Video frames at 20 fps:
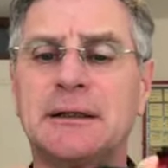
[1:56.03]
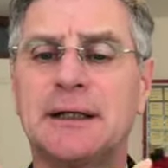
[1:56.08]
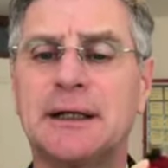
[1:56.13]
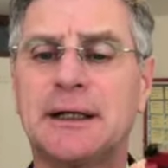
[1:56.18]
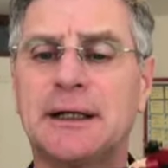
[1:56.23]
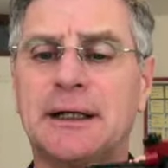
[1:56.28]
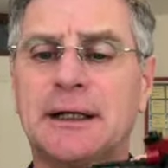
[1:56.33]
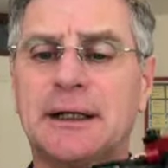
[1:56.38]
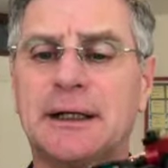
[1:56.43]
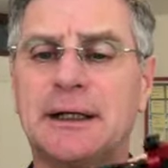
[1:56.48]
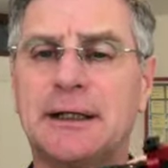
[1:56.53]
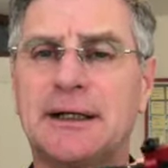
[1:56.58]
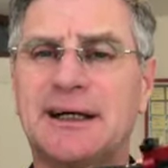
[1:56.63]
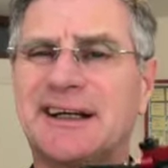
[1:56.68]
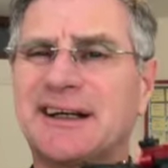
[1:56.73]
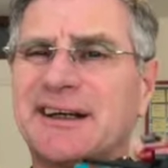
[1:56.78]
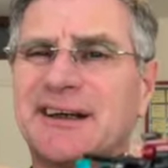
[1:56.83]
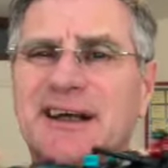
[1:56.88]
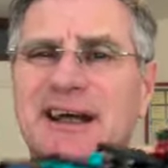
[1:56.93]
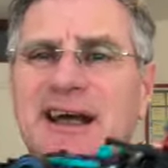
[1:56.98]
I
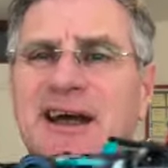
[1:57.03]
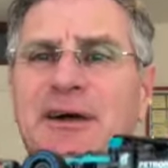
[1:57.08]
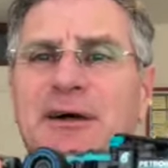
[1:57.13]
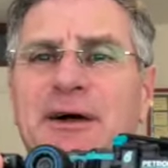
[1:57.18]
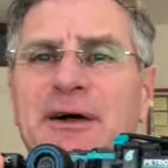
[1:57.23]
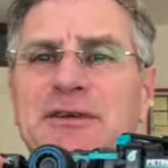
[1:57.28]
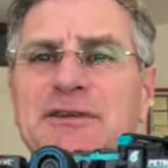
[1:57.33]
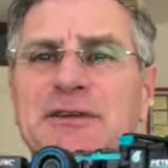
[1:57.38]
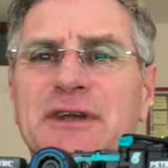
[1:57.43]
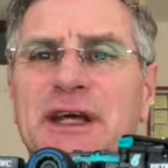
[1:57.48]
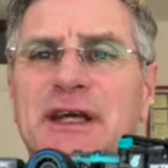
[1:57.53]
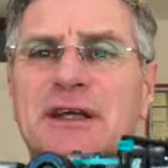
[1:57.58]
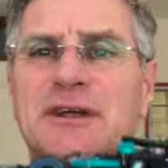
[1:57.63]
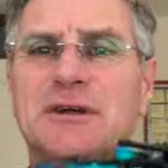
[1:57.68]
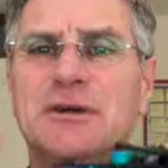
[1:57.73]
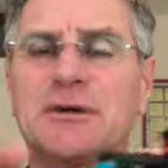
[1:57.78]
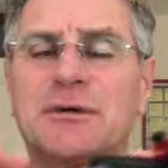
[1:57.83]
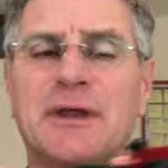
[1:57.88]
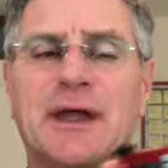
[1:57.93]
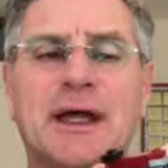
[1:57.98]
don't know how else they can
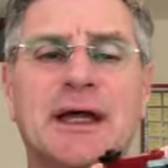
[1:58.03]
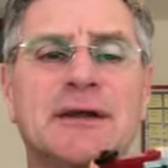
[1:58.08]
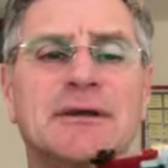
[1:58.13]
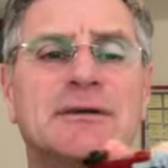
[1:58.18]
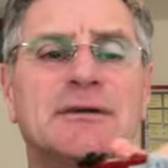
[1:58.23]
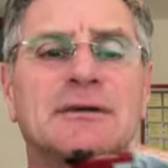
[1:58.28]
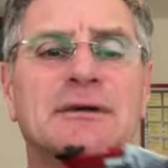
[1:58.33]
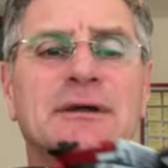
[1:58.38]
do that.